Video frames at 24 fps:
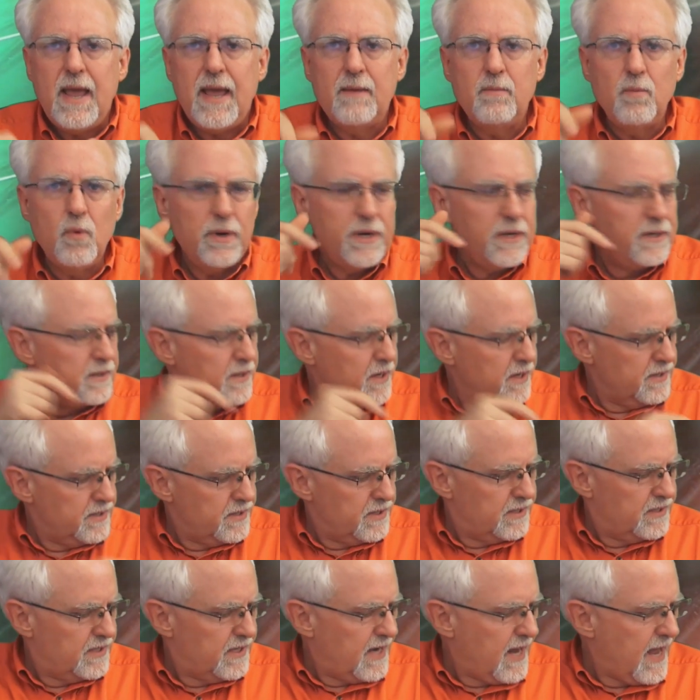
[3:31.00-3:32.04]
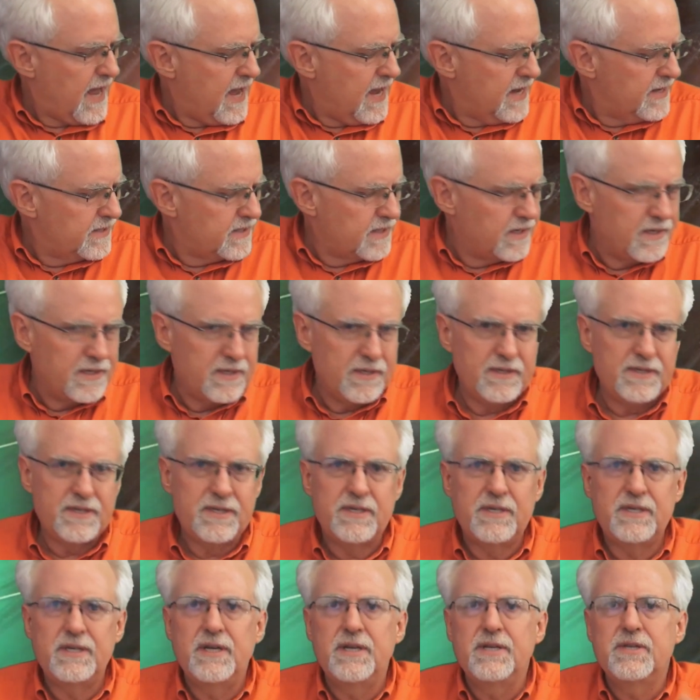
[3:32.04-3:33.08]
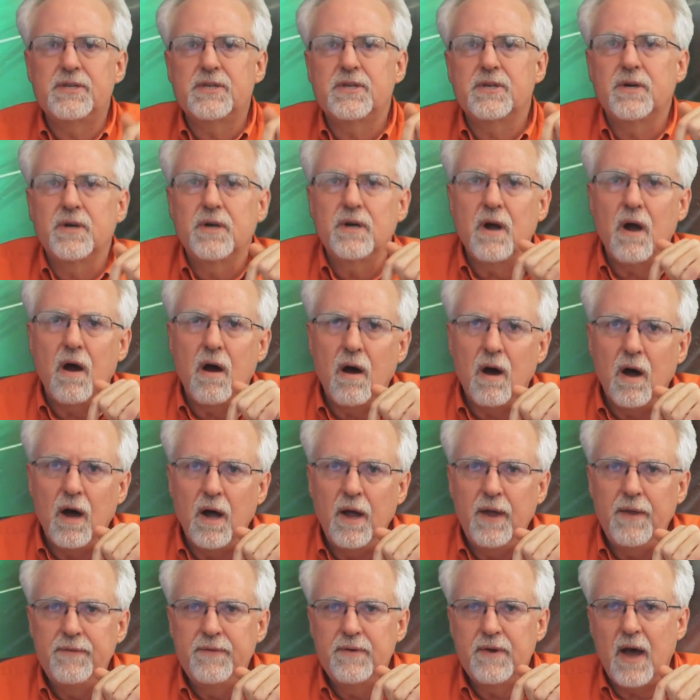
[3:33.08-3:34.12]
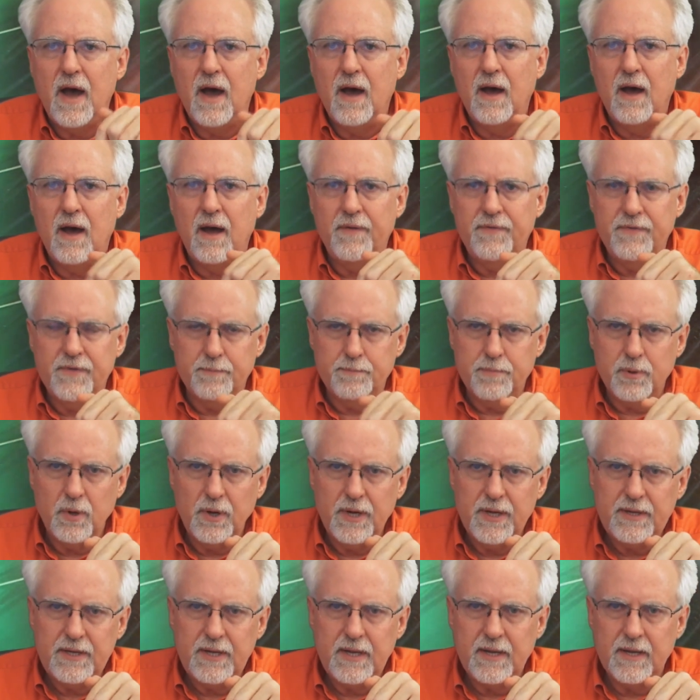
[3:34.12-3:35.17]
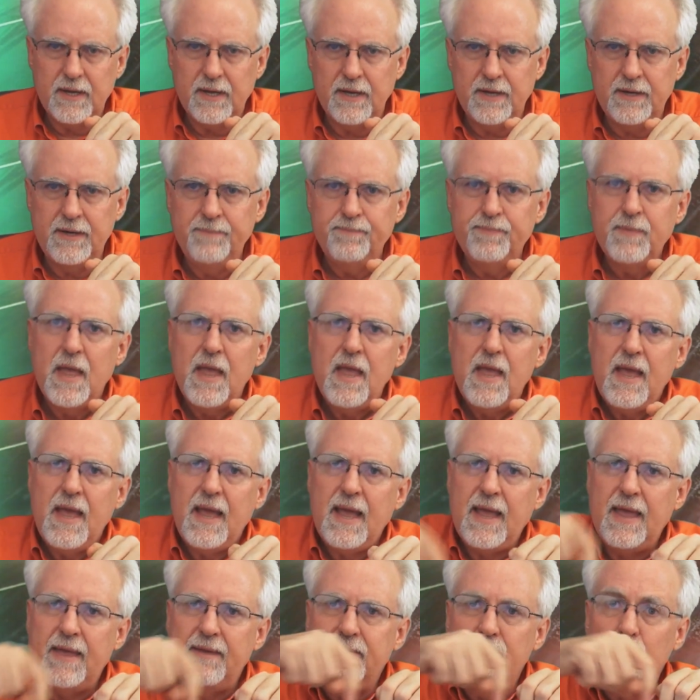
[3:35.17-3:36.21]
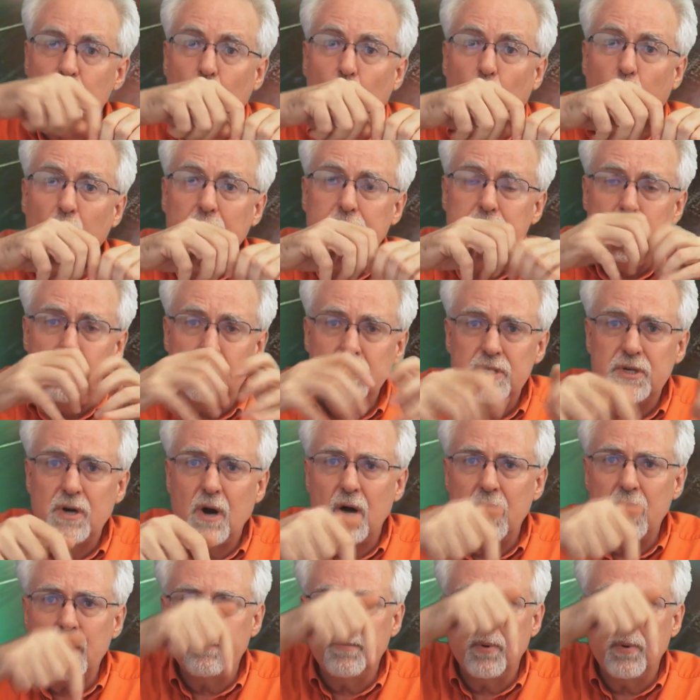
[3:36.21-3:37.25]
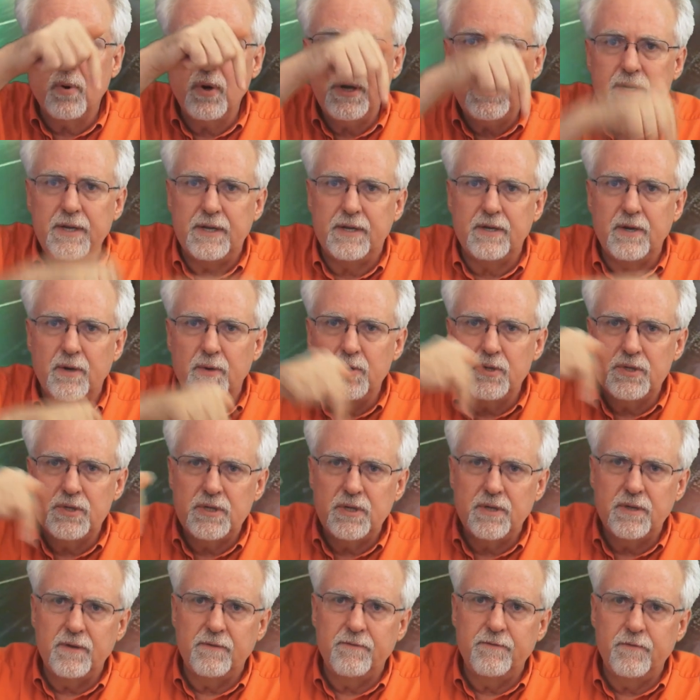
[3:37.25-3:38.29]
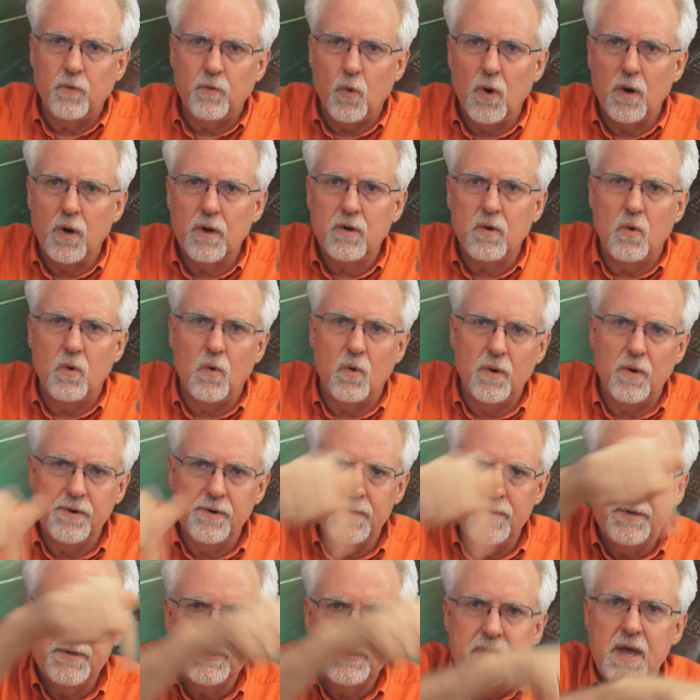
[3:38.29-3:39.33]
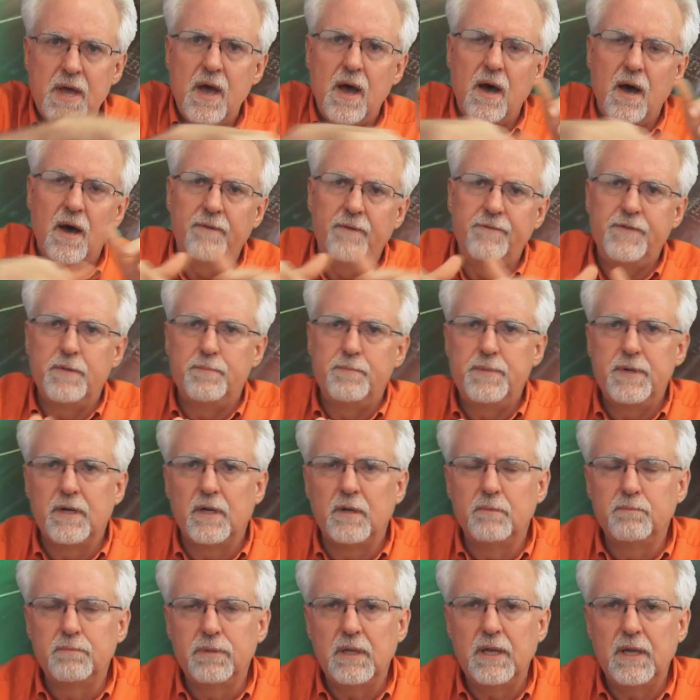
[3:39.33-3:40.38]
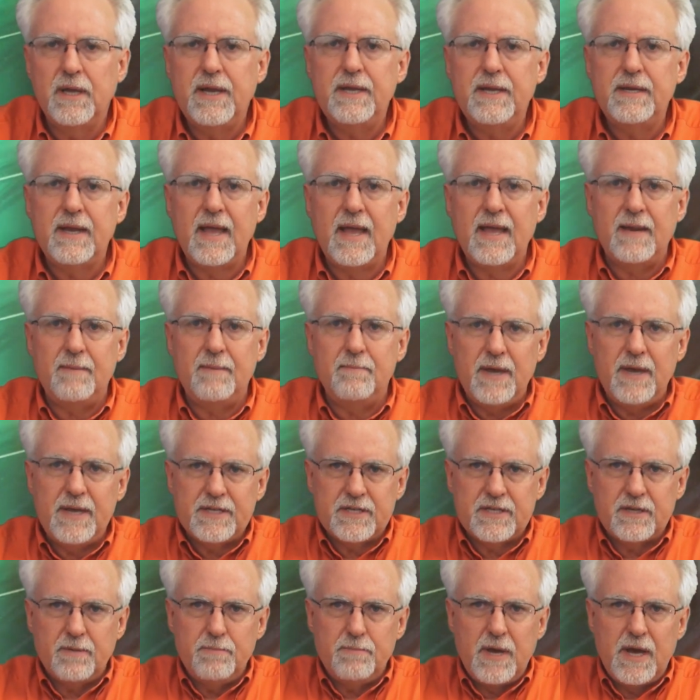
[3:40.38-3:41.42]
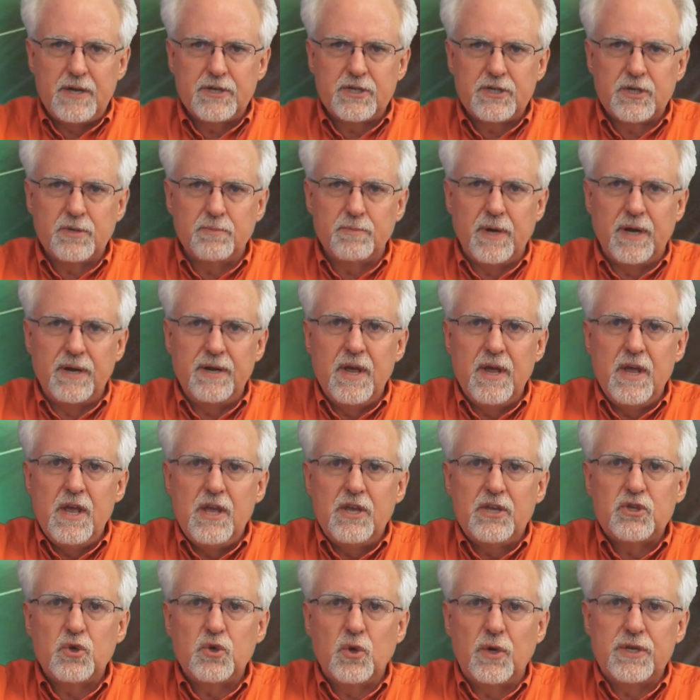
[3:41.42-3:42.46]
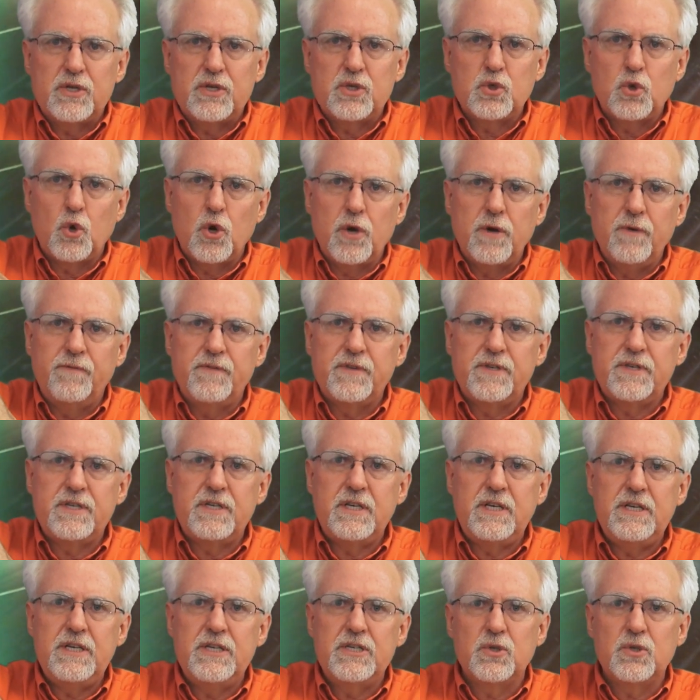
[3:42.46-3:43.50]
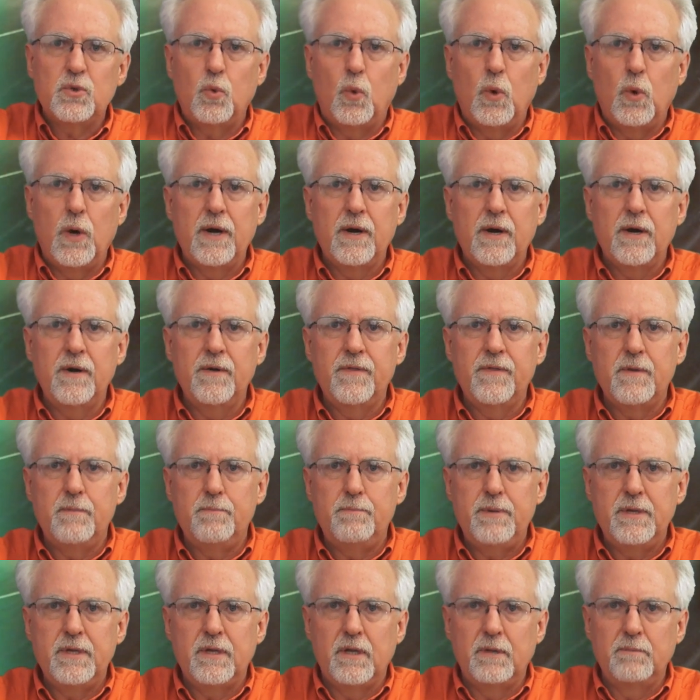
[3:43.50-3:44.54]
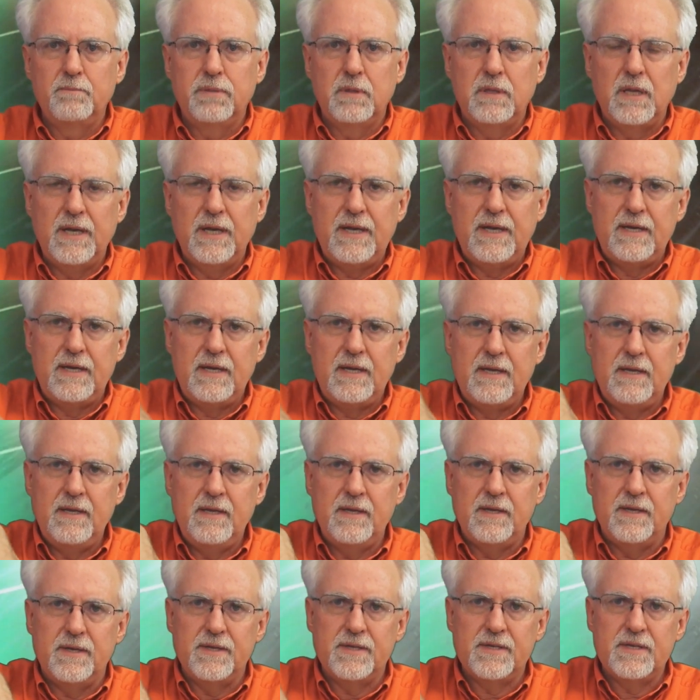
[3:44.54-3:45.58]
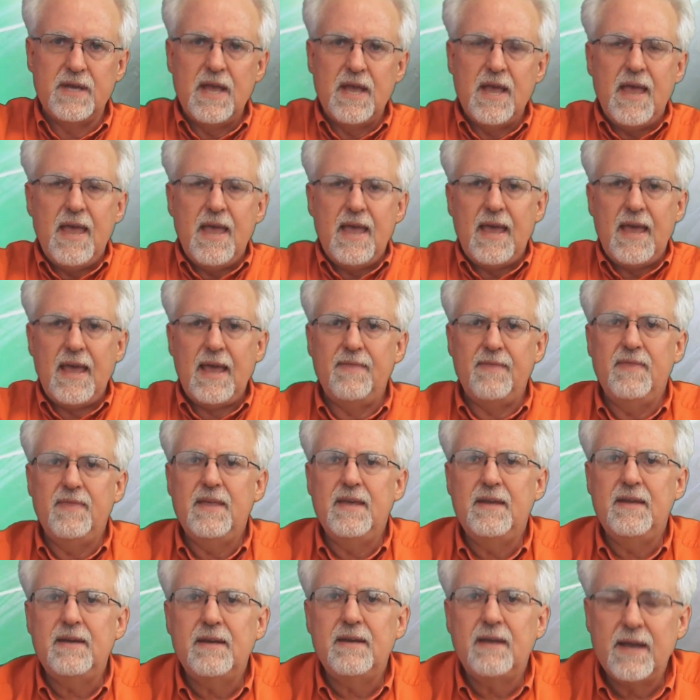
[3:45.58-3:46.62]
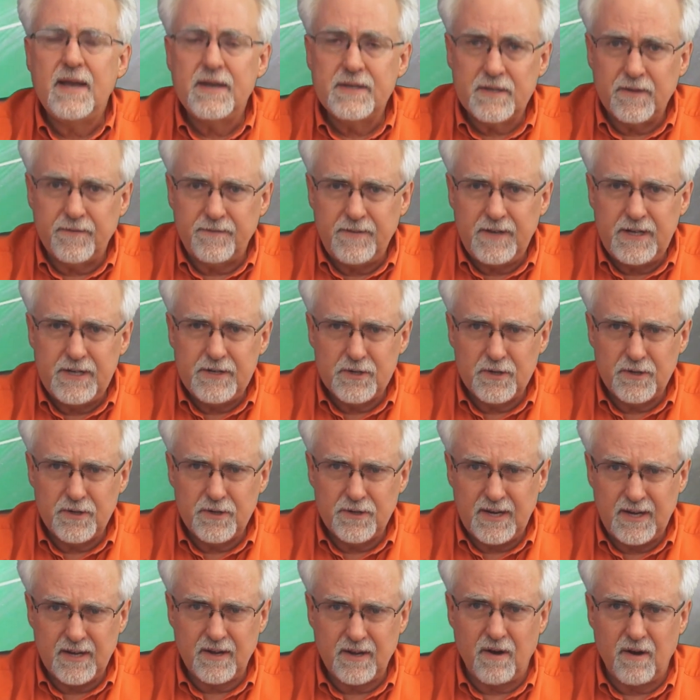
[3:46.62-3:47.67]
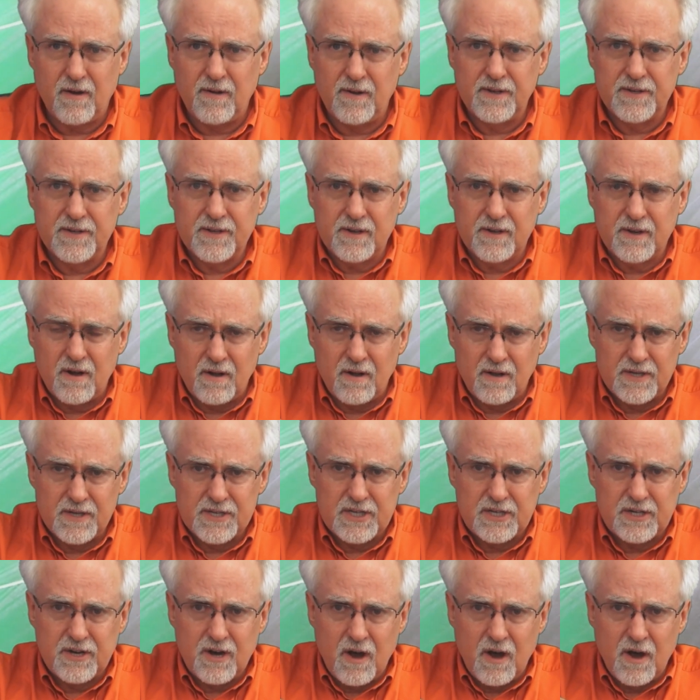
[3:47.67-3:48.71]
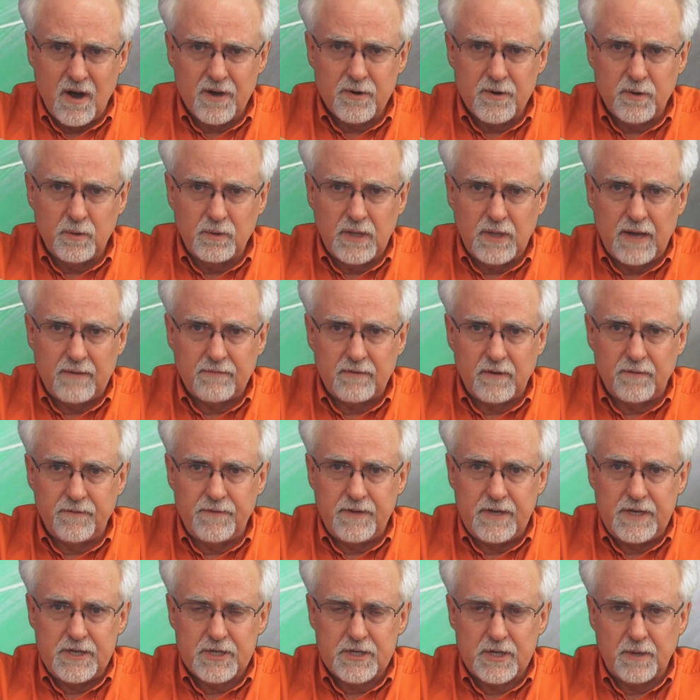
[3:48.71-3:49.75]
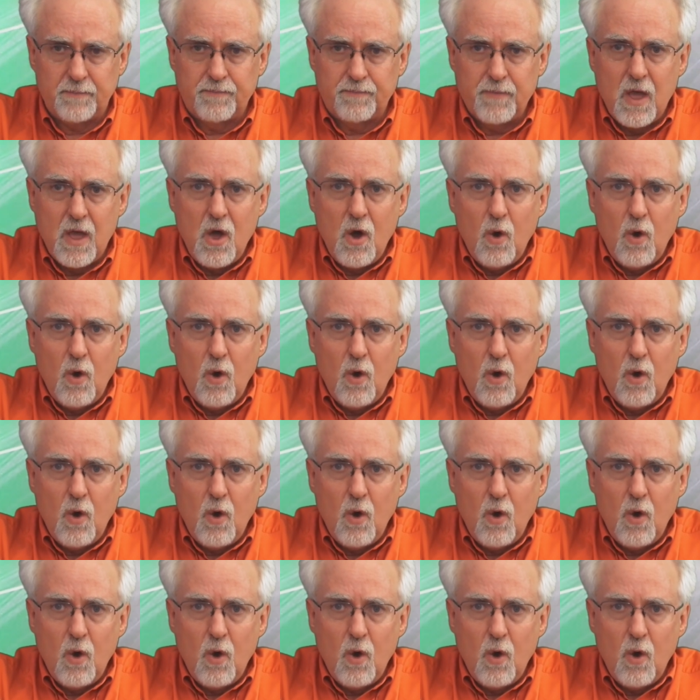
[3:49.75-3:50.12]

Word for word: And what it does is it has a sensor on uh, the print head and when you start a print, it goes to the four corners of the build plate and it makes a measurement. So it sort of sees where the build plate is. And then it has a feature that it calls, calls an auto level feature.